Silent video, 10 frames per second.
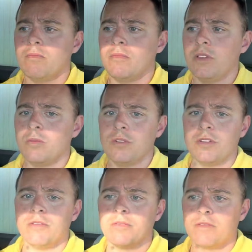it would
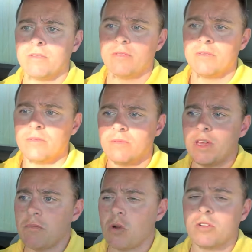have,
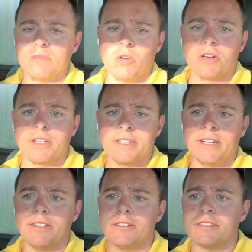his marketing
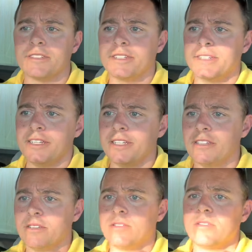dollars
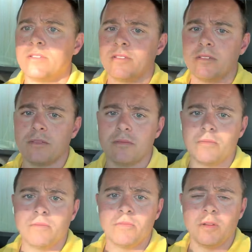and
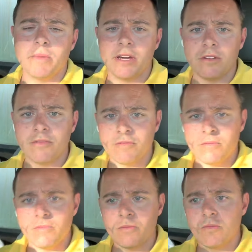the amount of
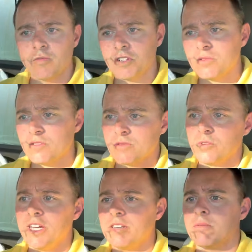resources we
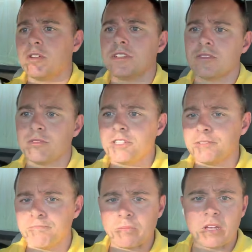had to purchase a rig
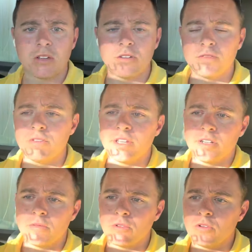could have filled that
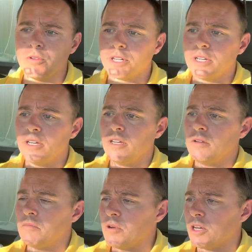up real quick.
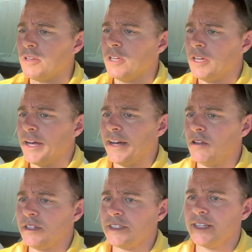But I
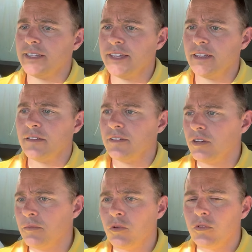only say that,
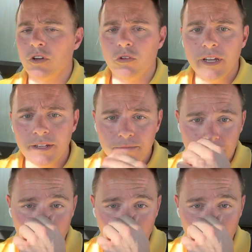I don't regret it at